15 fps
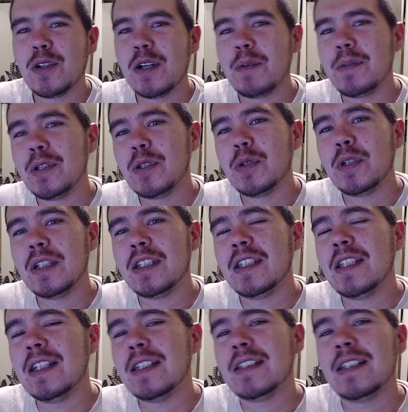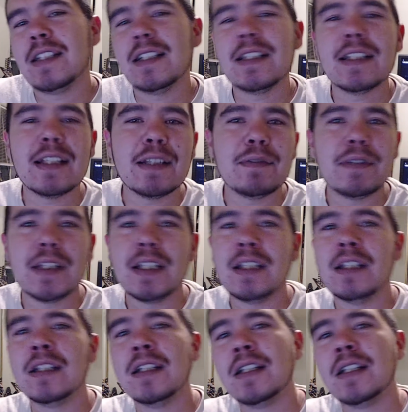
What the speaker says: I've been doing DC TV